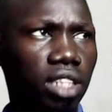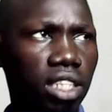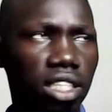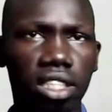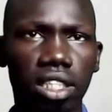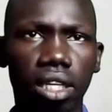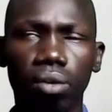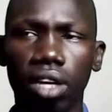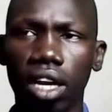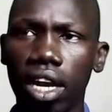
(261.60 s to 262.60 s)
this thing
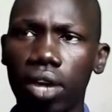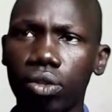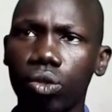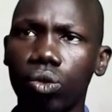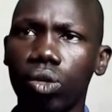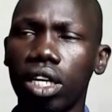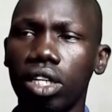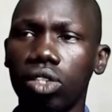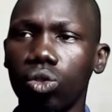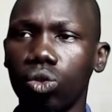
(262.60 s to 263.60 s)
will allow you uh,
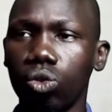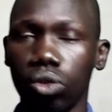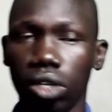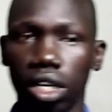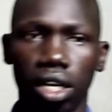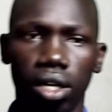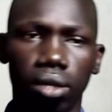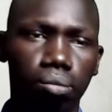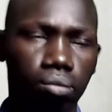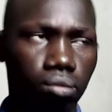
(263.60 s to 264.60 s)
to, uh,
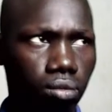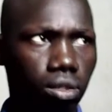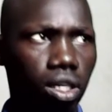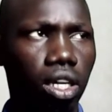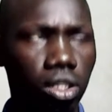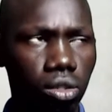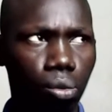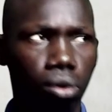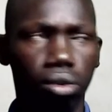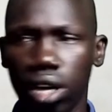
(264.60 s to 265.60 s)
uh to
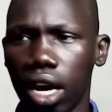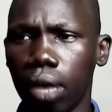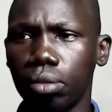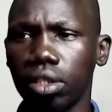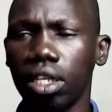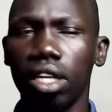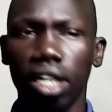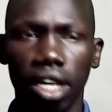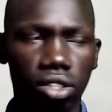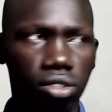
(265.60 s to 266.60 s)
programs,
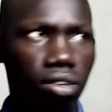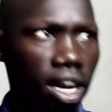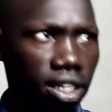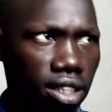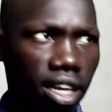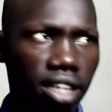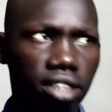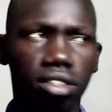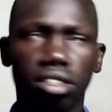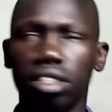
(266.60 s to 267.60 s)
uh, to write
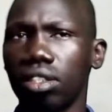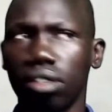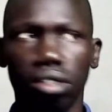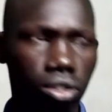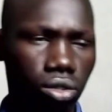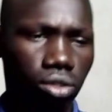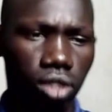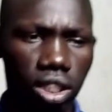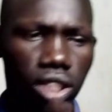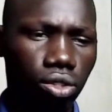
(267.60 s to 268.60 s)
letters, or to
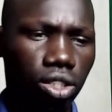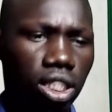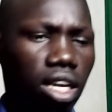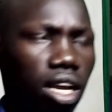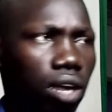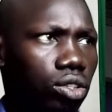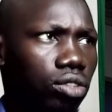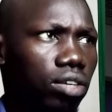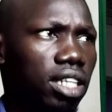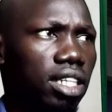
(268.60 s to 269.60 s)
teach yourself how to
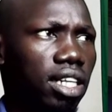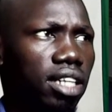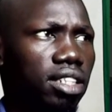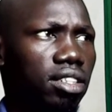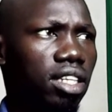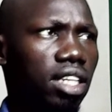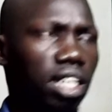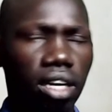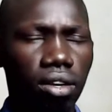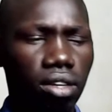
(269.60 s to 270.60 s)
write the letter
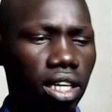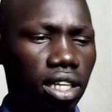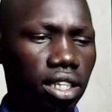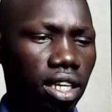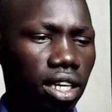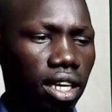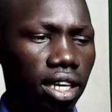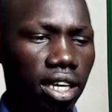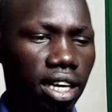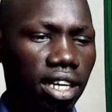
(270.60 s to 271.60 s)
and all that
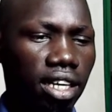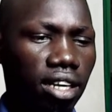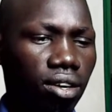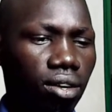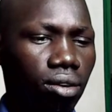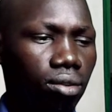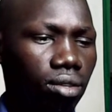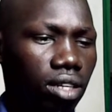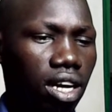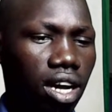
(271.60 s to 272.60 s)
like hello
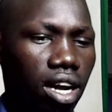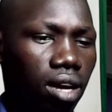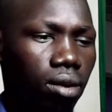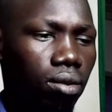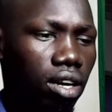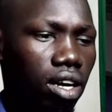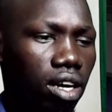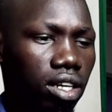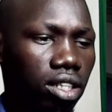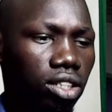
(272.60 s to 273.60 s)
how
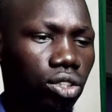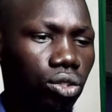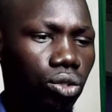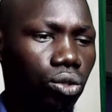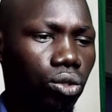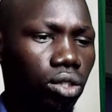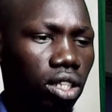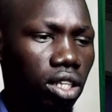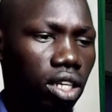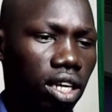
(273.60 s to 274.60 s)
are you
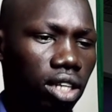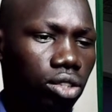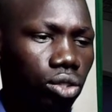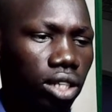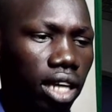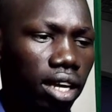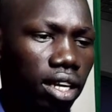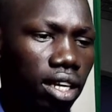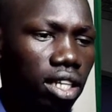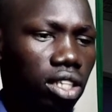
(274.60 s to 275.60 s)
uh, today
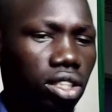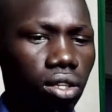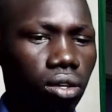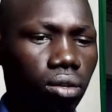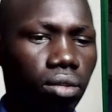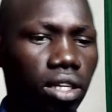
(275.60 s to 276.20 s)
so